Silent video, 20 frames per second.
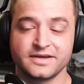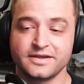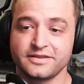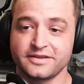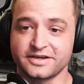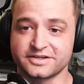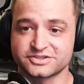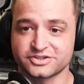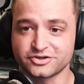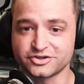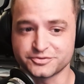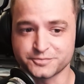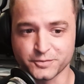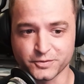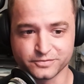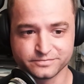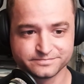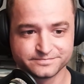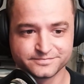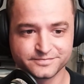Thanks,
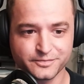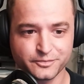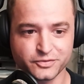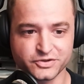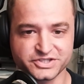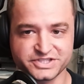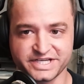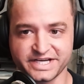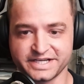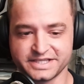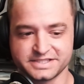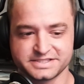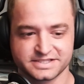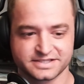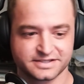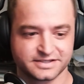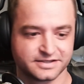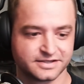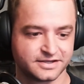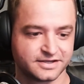Khushbu. Appreciate it.
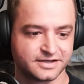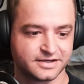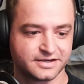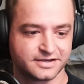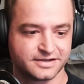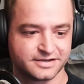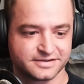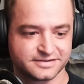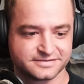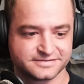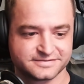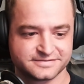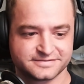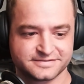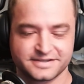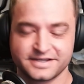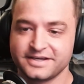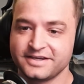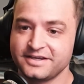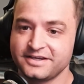
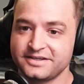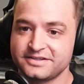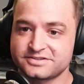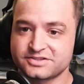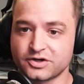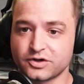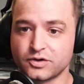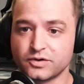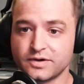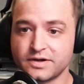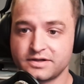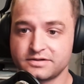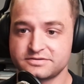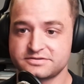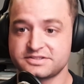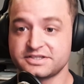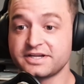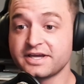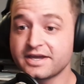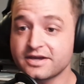So
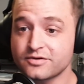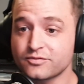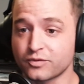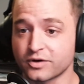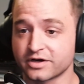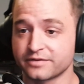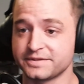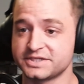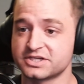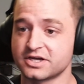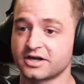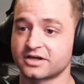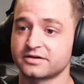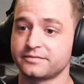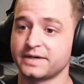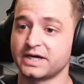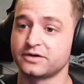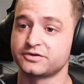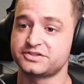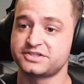today we're going to be talking
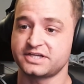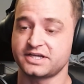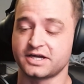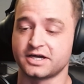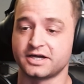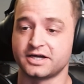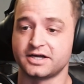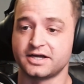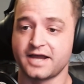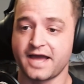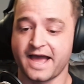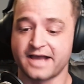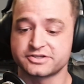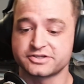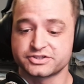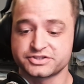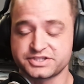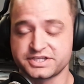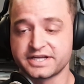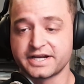about uh,
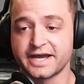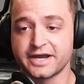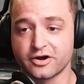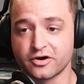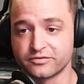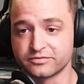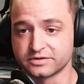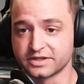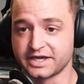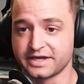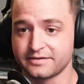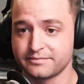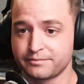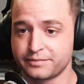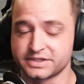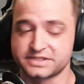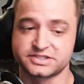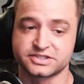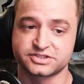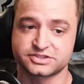Azure CNI overlay.
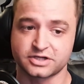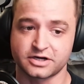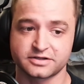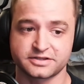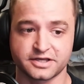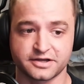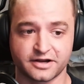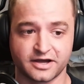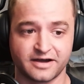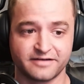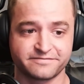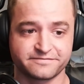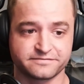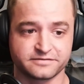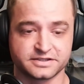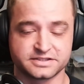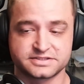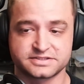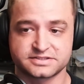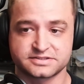But to start that off,
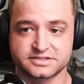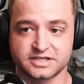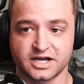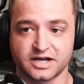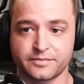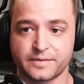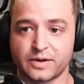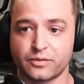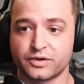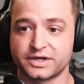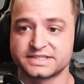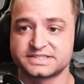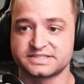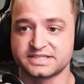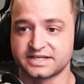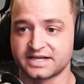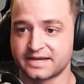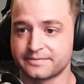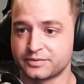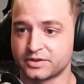let's talk about what a
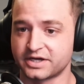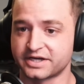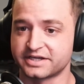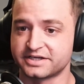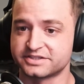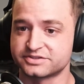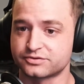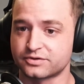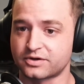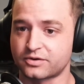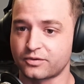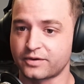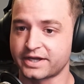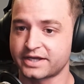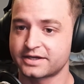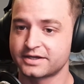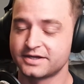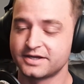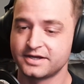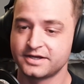CNI plugin is real quick.